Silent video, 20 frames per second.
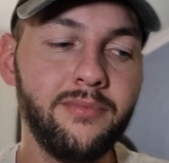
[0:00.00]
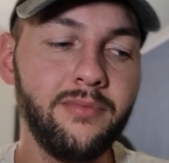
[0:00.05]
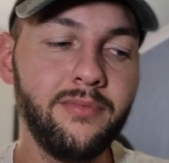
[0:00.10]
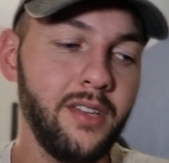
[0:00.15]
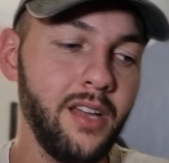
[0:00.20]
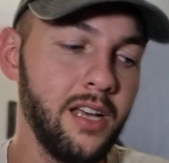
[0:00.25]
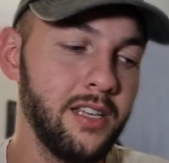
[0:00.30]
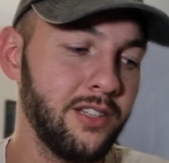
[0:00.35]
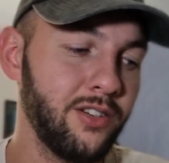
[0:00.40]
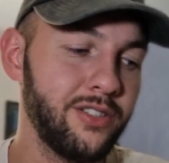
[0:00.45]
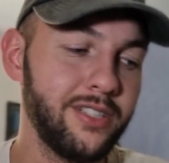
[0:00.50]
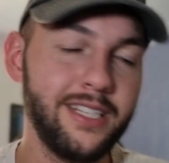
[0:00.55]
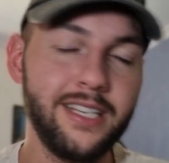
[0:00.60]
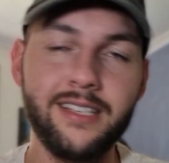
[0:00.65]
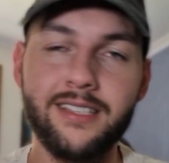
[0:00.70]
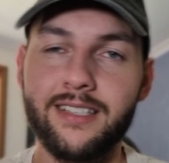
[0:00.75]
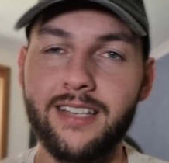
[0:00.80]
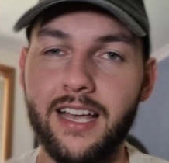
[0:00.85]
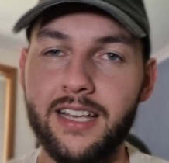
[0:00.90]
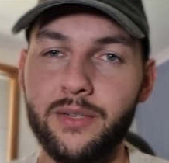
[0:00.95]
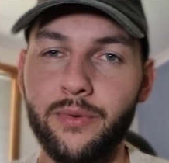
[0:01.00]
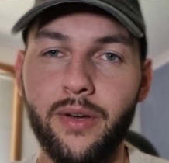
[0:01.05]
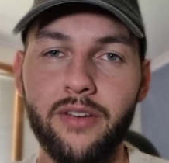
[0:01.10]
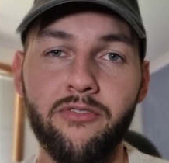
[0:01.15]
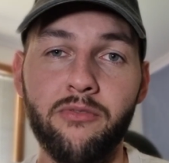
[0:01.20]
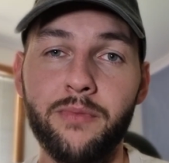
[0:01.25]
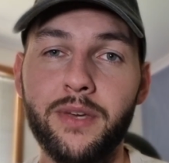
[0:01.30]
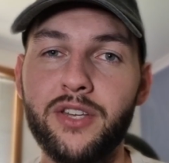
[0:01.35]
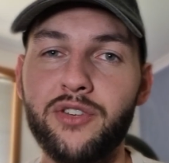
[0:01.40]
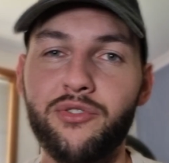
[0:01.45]
as long as he stays away
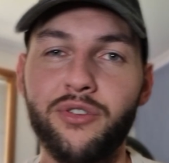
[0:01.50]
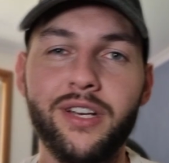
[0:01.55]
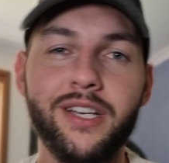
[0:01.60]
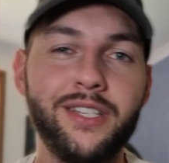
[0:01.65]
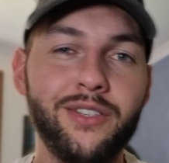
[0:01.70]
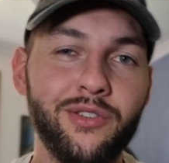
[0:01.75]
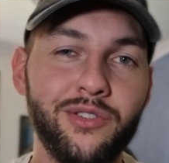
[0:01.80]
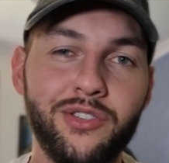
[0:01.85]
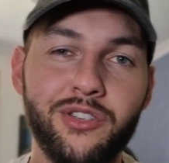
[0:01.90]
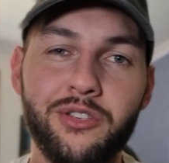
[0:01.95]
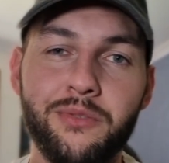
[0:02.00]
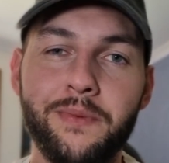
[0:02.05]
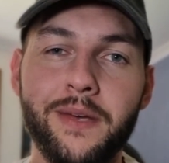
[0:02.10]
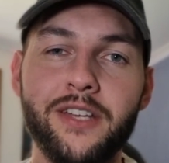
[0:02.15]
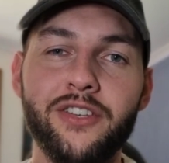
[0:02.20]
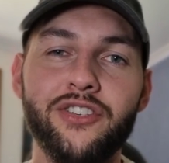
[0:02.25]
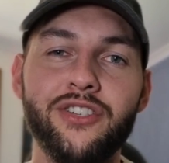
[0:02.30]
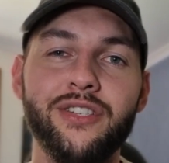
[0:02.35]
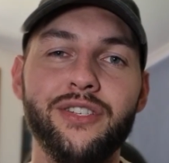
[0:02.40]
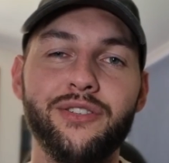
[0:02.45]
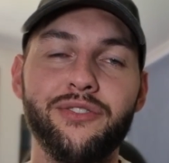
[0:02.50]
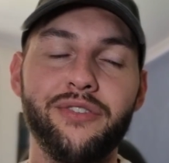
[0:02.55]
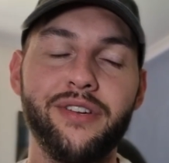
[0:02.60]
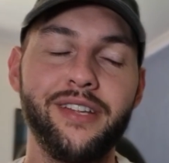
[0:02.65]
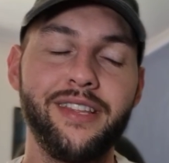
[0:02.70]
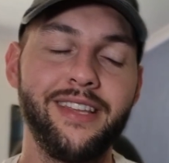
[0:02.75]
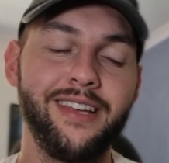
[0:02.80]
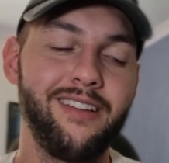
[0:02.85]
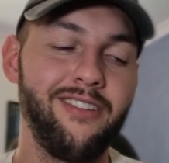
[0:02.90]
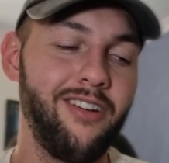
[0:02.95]
from injuries or suspensions or
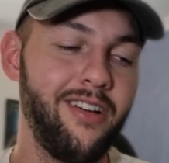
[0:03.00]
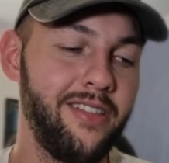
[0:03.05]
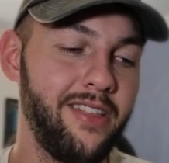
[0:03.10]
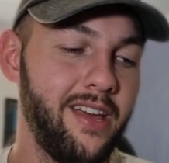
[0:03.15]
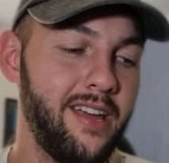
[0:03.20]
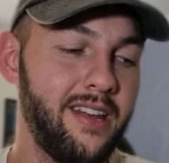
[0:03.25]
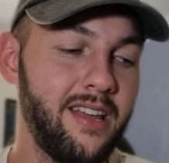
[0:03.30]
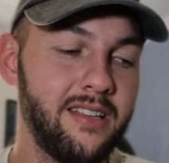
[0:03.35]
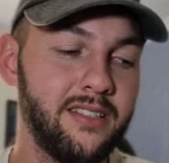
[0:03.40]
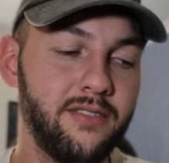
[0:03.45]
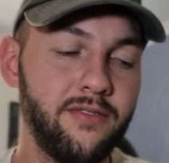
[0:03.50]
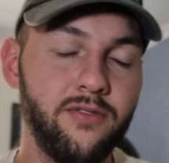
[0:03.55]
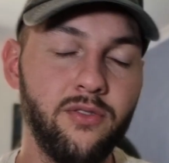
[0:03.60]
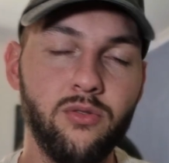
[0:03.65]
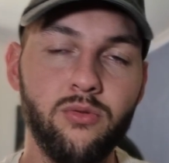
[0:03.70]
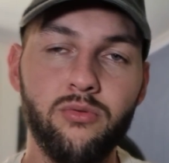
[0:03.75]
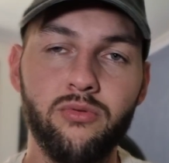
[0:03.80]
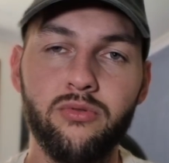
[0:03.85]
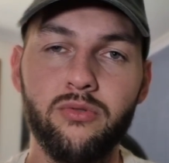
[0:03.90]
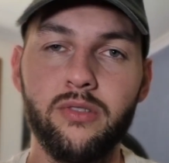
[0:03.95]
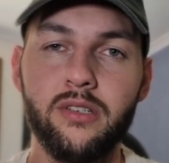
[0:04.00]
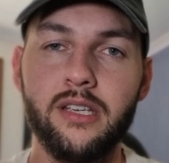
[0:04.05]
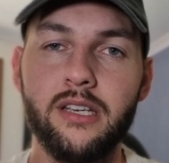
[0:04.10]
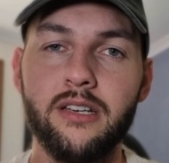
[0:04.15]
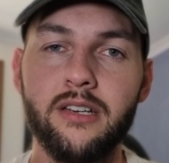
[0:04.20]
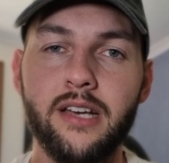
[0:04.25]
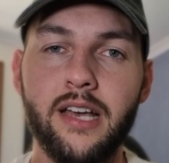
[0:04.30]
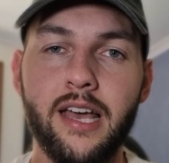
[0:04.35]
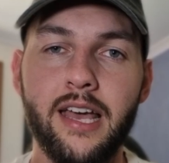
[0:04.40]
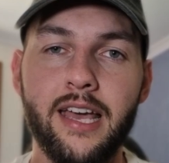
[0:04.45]
anything like that, has a full
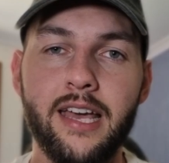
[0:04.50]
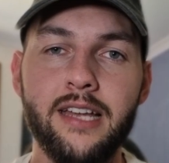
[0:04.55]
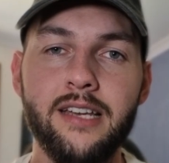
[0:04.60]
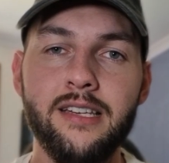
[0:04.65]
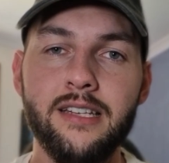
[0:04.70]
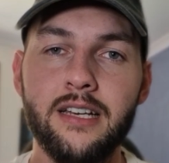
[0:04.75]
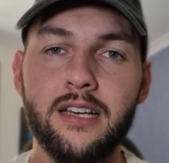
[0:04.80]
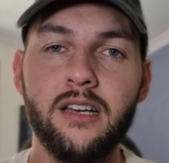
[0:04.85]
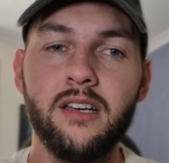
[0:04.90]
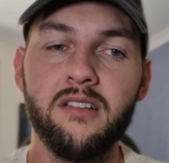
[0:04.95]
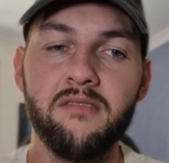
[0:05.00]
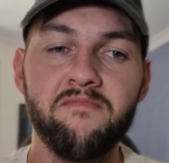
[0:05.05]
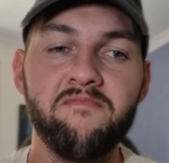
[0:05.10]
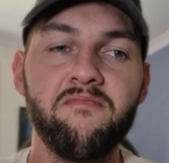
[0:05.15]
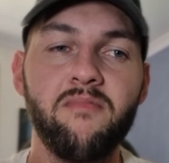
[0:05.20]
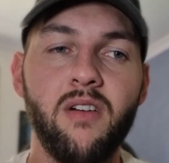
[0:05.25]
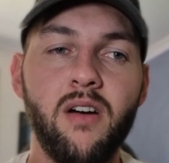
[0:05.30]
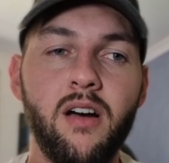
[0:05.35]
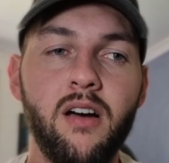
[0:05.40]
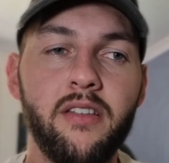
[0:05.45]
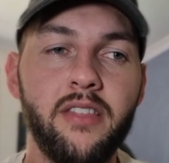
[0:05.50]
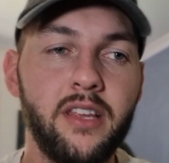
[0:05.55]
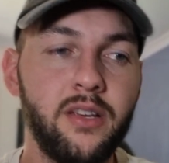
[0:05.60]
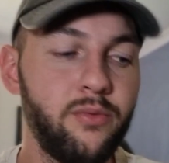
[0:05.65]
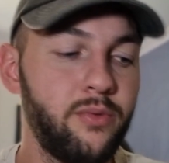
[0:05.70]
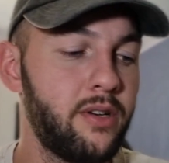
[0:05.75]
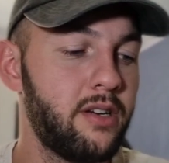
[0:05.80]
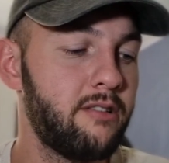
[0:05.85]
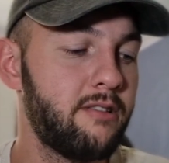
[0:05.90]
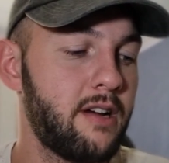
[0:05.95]
year ahead, I think
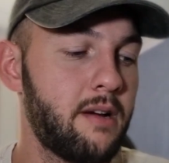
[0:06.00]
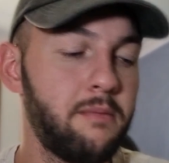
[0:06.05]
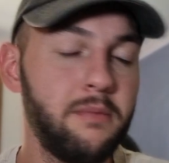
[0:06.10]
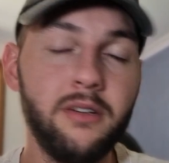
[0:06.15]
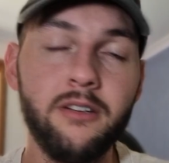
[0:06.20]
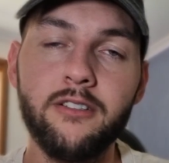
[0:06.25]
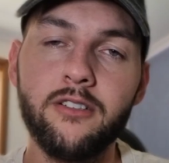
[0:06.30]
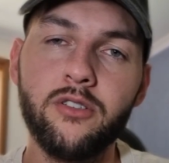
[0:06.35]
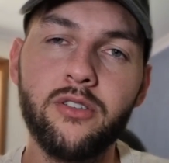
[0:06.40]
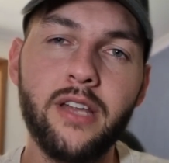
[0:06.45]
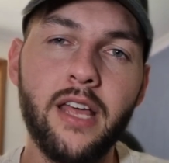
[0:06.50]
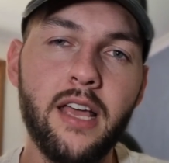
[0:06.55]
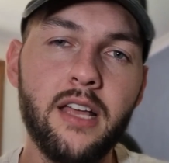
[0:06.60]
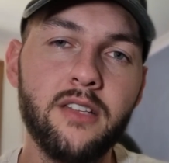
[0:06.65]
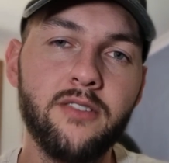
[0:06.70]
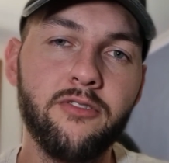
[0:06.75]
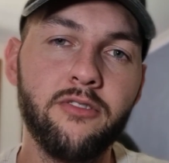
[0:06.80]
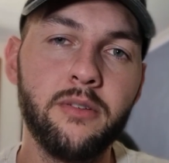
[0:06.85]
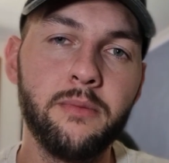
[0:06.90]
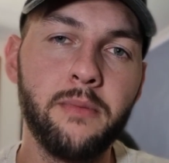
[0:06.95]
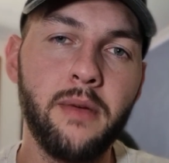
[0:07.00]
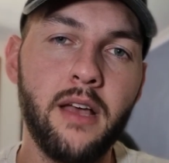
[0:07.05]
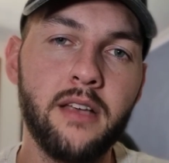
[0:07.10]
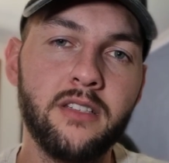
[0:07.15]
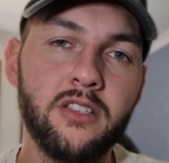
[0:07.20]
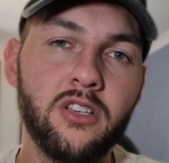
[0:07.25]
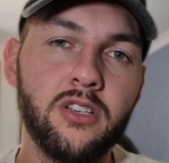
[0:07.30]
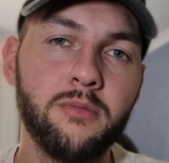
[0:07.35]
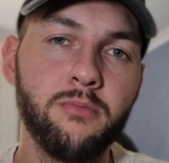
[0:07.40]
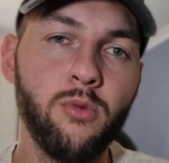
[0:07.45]
we're in good hands for him as
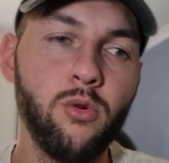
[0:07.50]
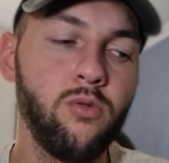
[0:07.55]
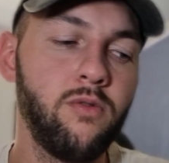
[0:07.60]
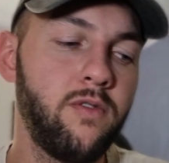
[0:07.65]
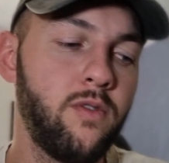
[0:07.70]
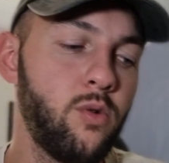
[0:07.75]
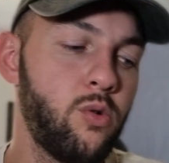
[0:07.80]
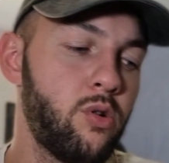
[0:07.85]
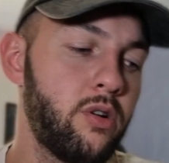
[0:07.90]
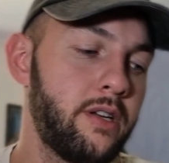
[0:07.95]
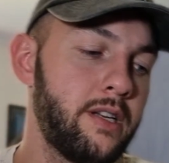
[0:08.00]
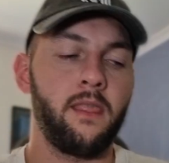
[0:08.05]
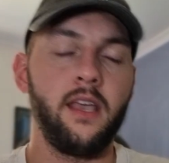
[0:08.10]
a small forward.